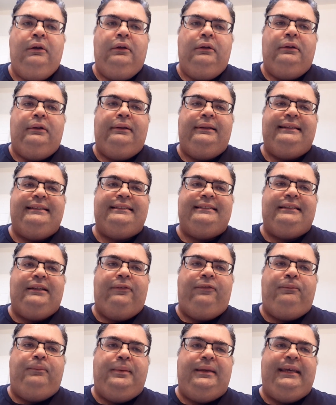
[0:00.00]
this is the
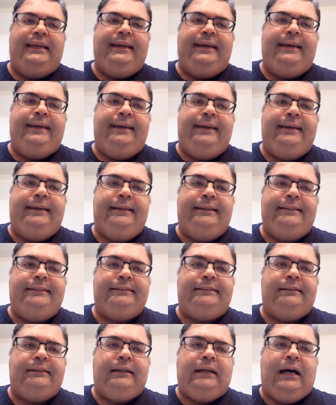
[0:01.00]

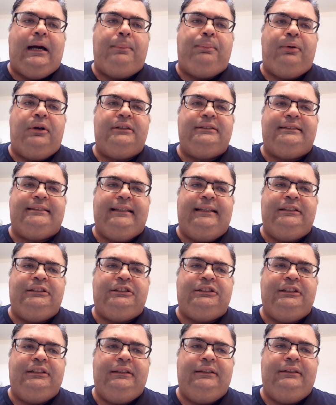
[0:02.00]
PAA's Copper
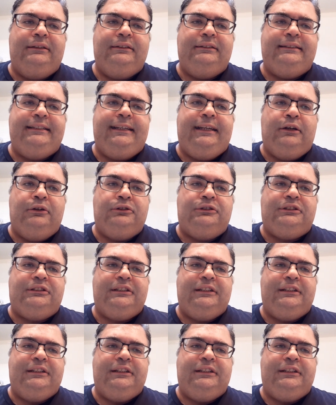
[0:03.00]
Ascension DOC.